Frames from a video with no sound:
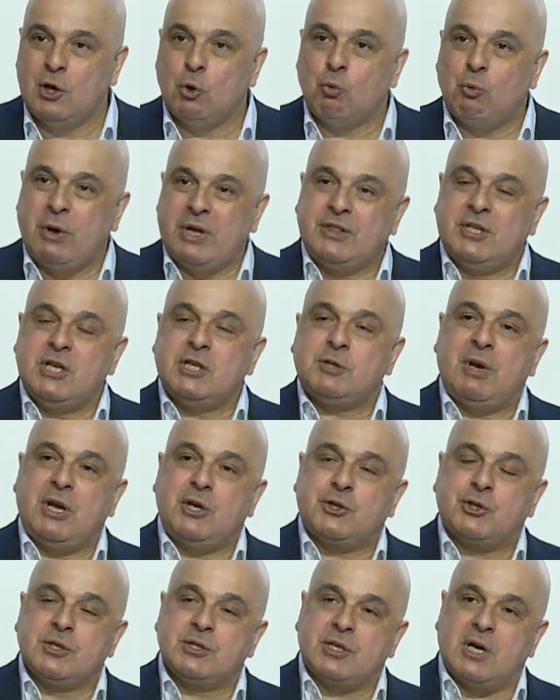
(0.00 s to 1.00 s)
When these
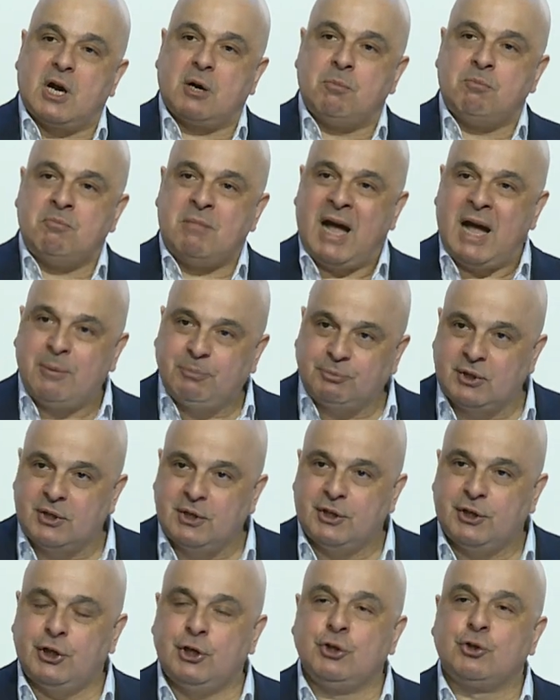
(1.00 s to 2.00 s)
patients are mapped
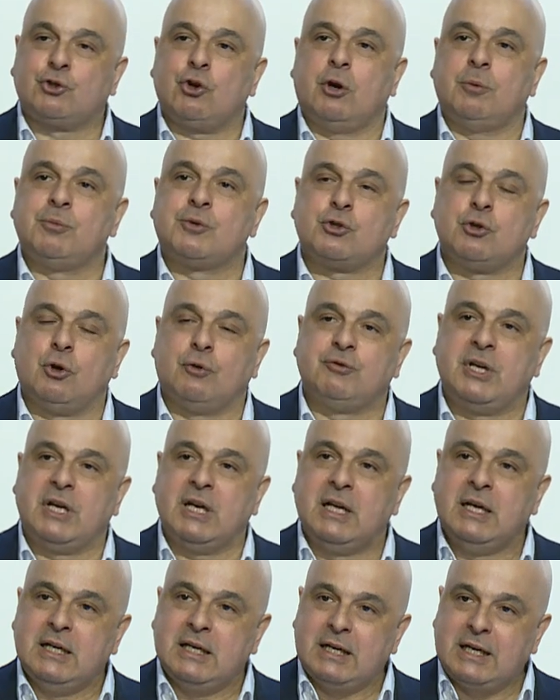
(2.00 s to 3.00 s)
in terms of
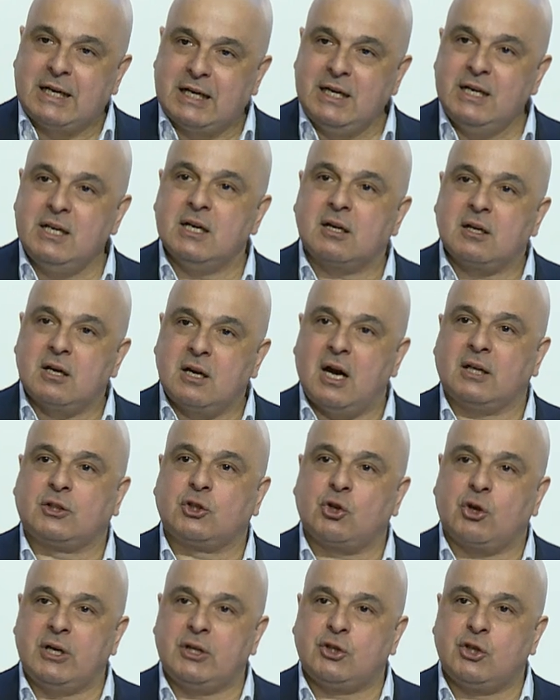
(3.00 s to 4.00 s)
the
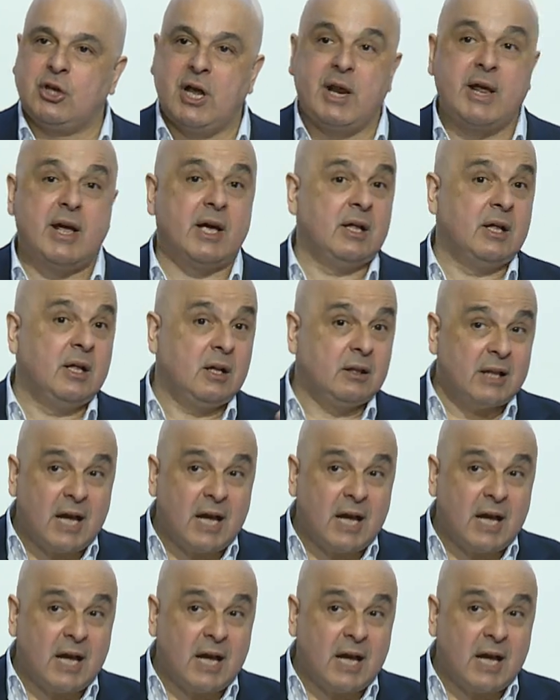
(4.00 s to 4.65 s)
clear-cut criteria,